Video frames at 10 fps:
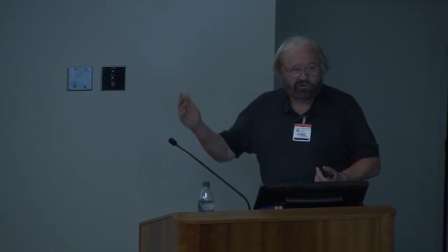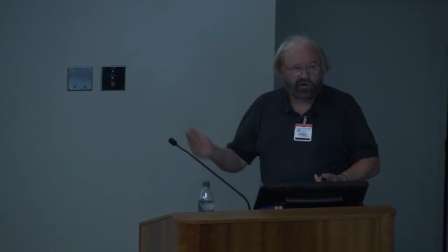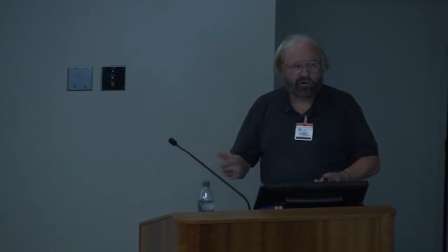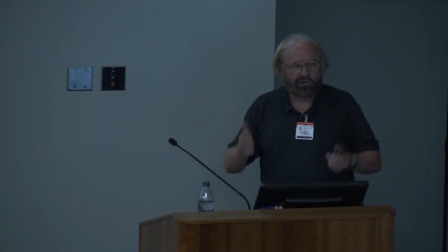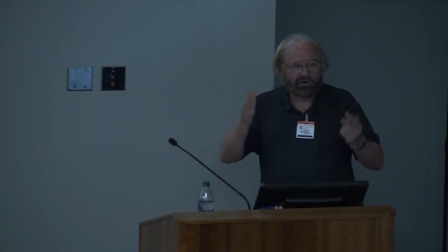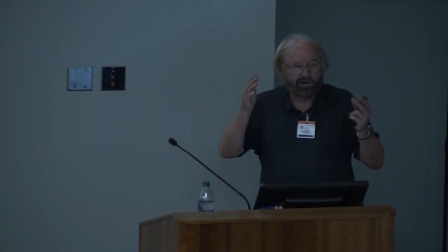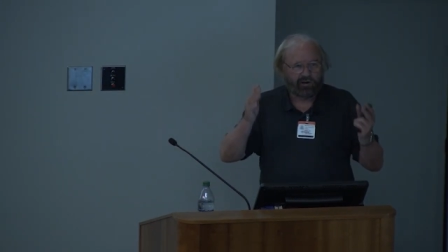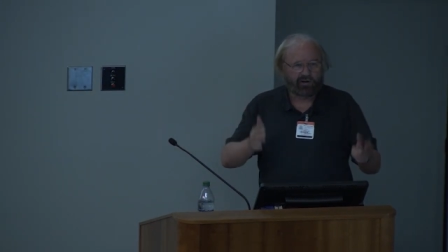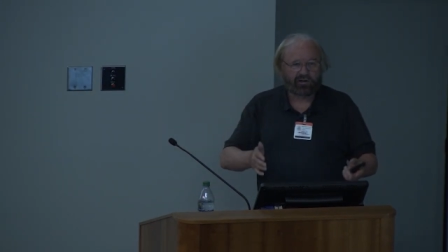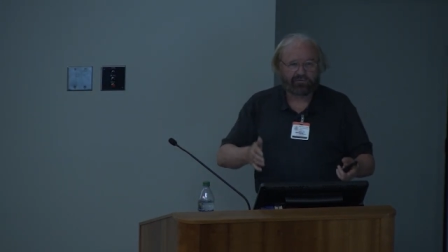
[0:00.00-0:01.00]
you know that not
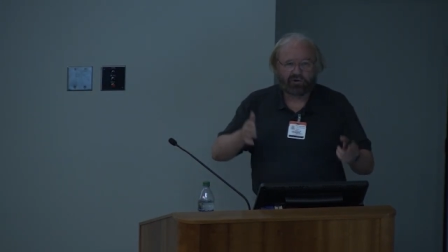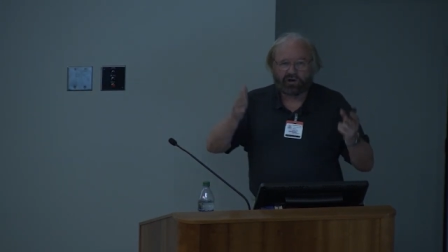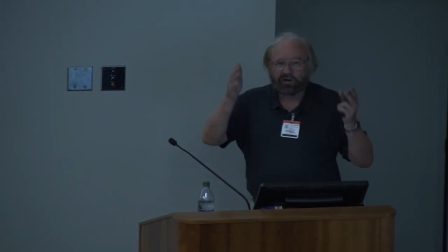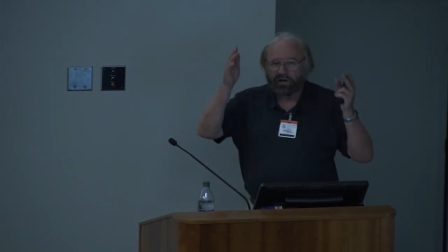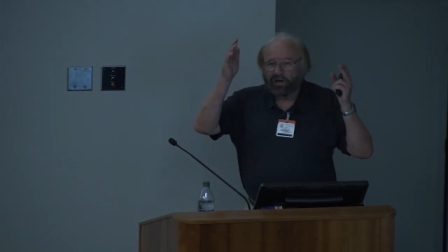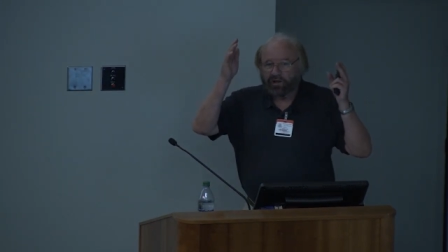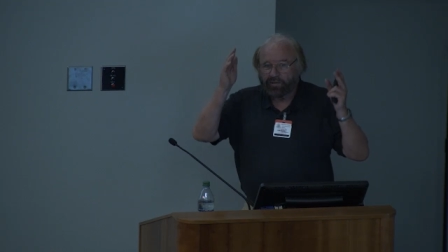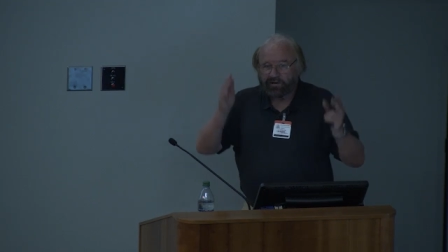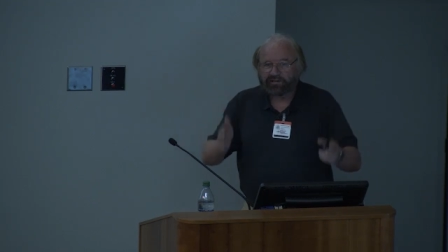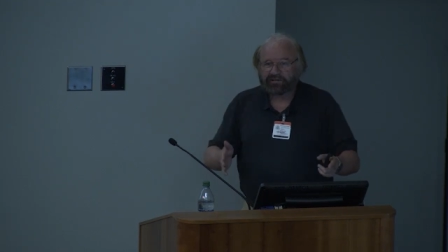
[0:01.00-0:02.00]
only have you got
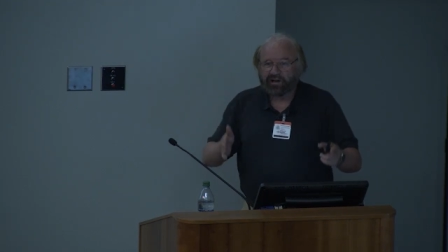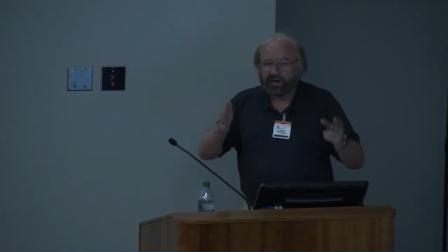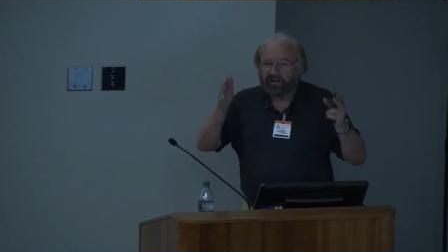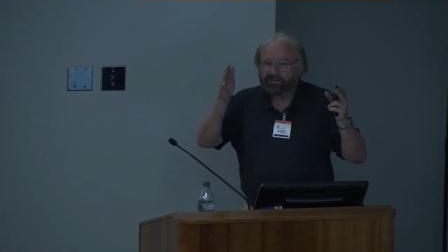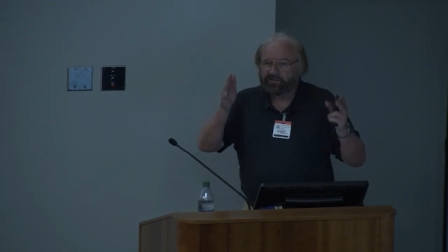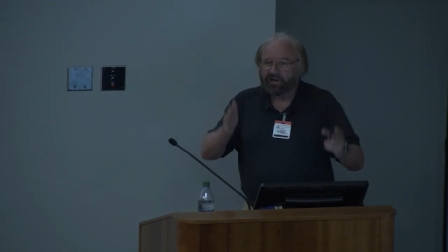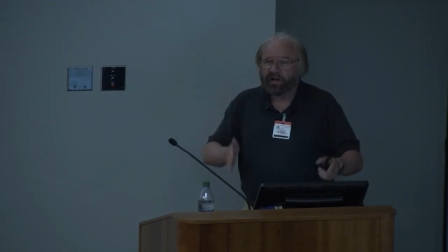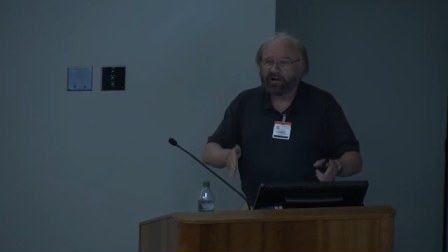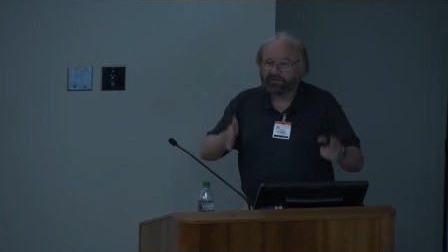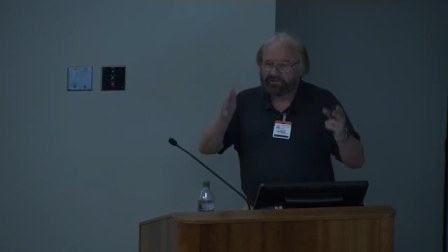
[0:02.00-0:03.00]
these guys or
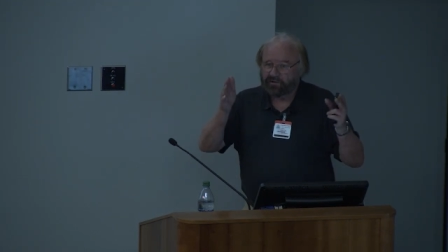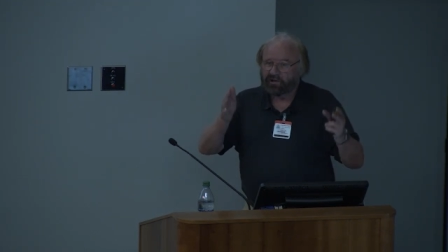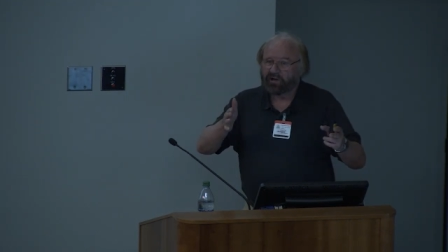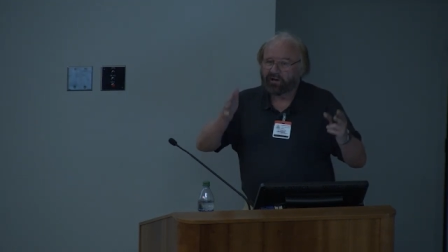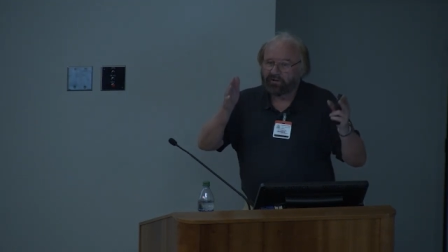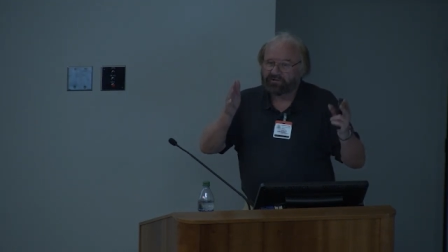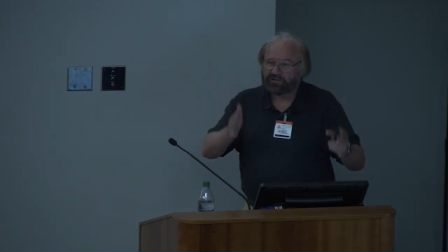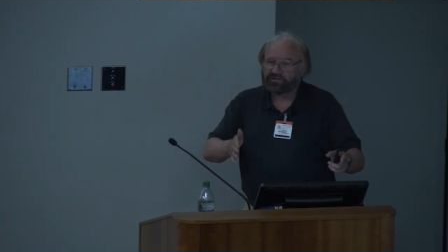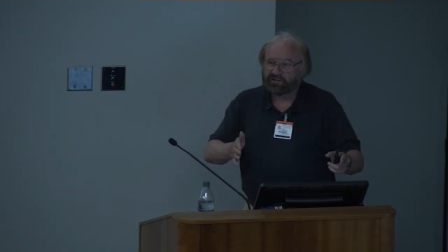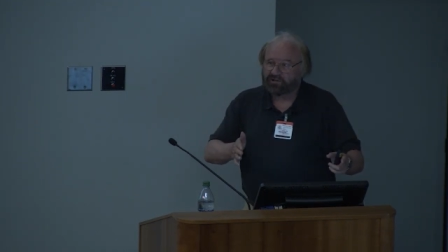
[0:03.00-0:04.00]
gals who are learning
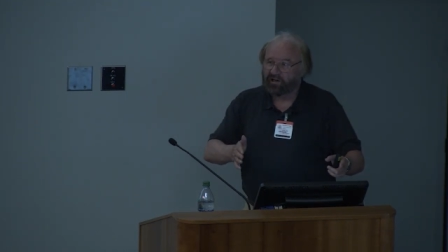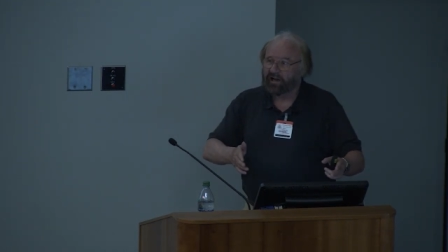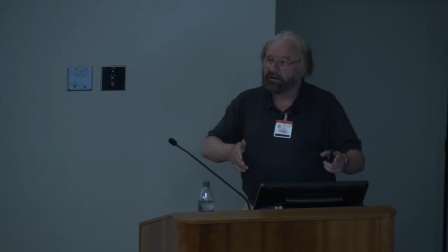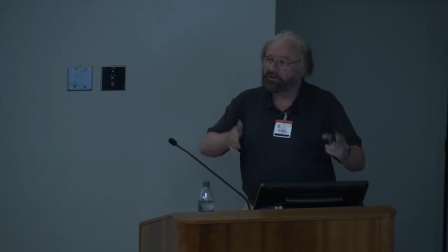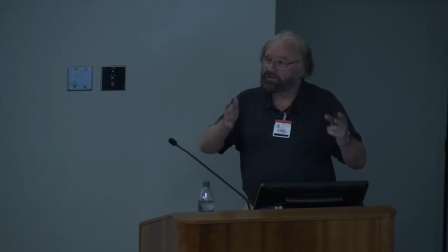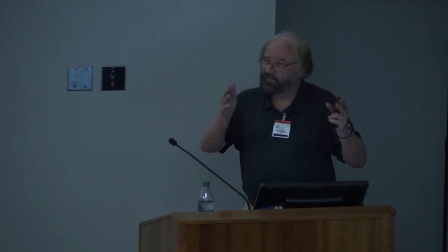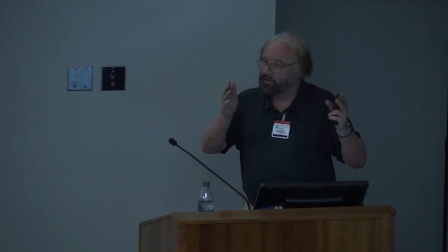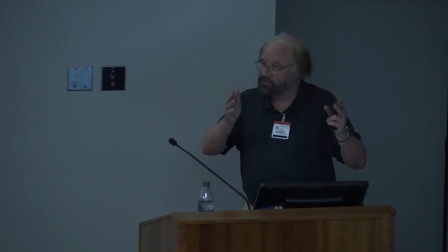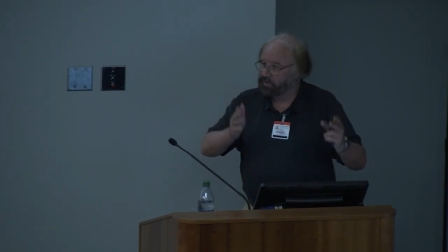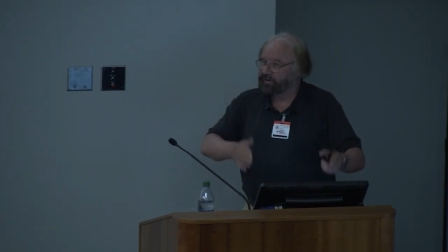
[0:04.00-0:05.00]
such and such a language
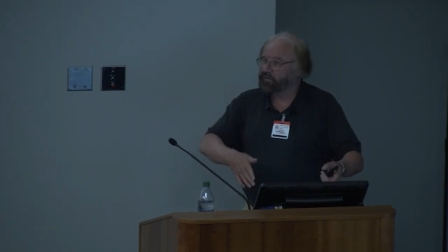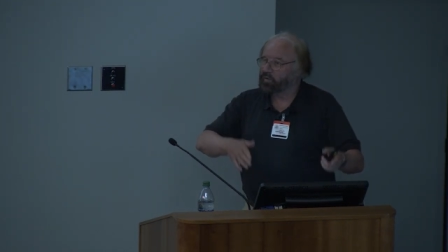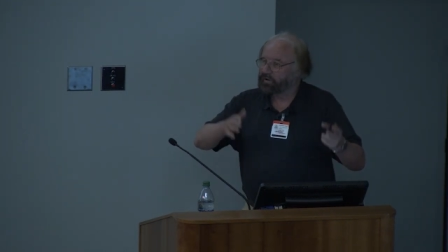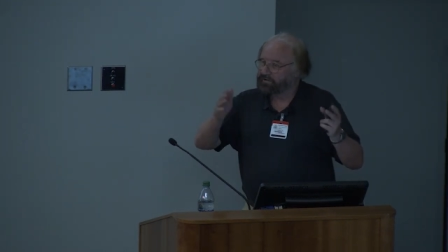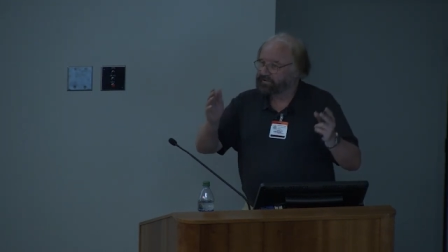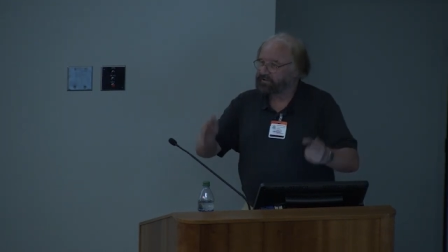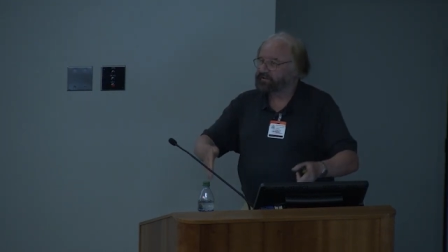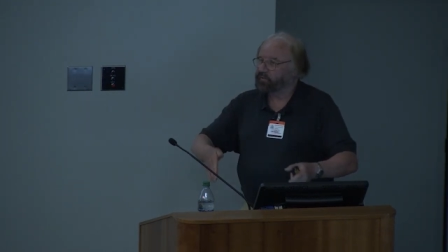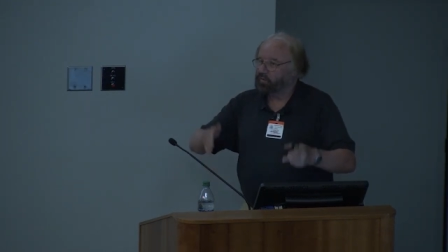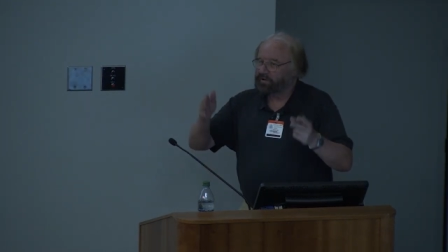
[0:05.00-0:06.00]
for 24 weeks,
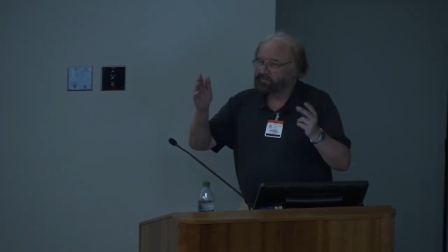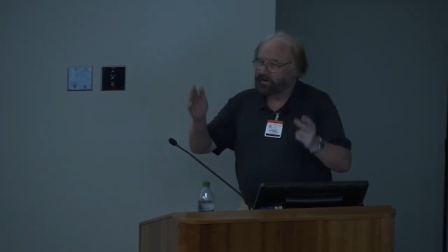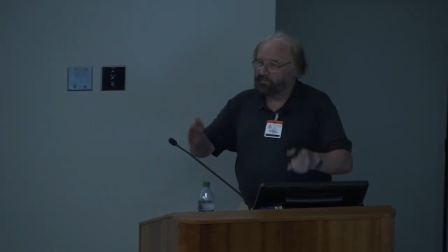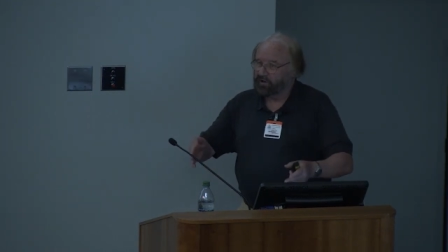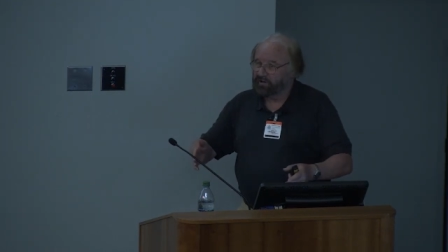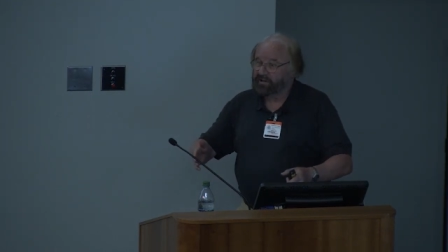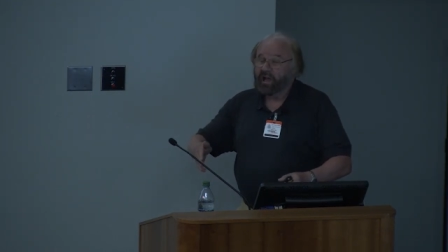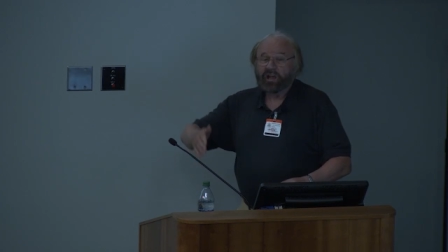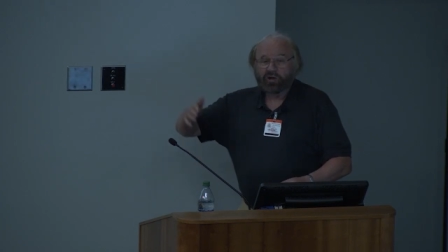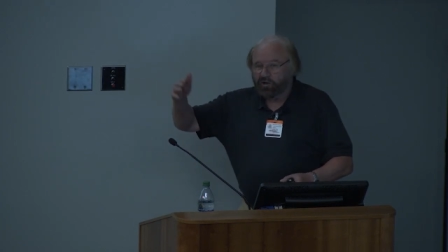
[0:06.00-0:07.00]
64 weeks, whatever it is,
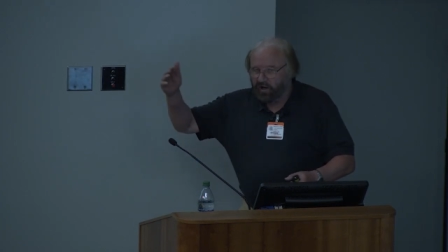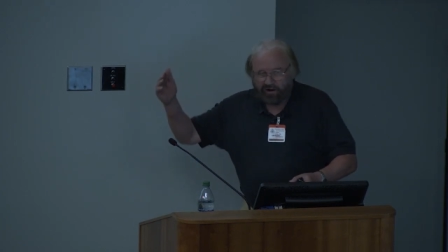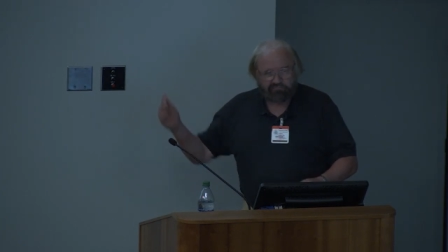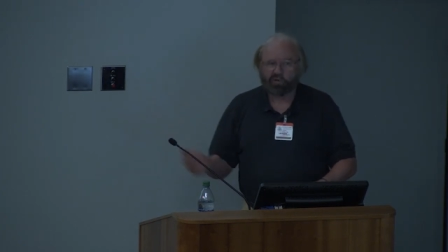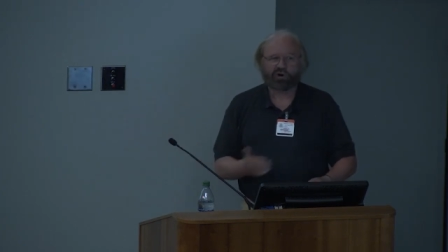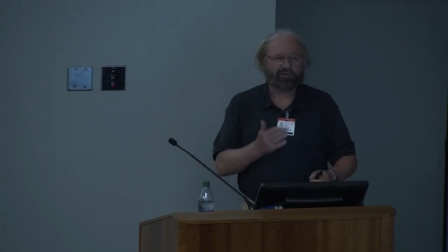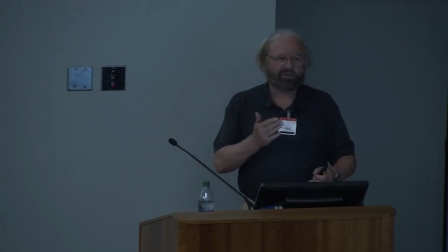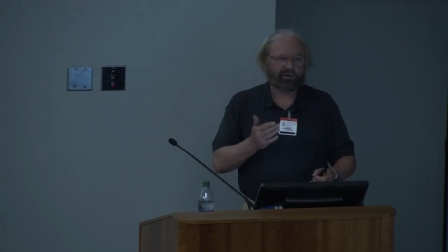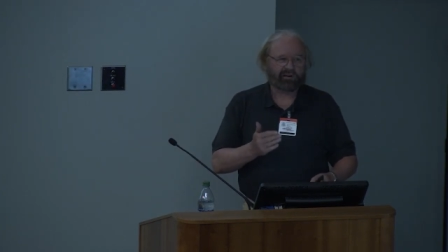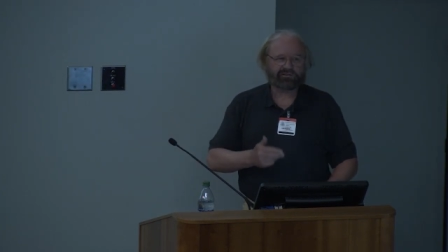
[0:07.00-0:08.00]
you're going to have more of
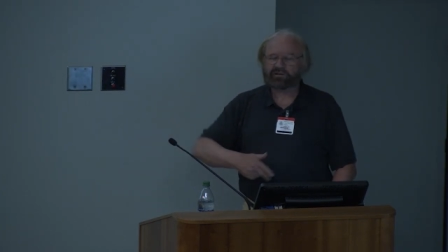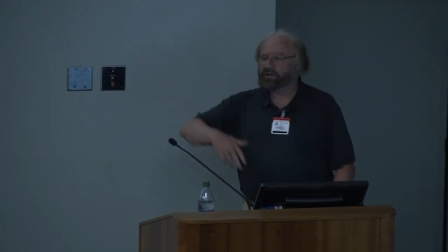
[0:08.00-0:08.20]
them next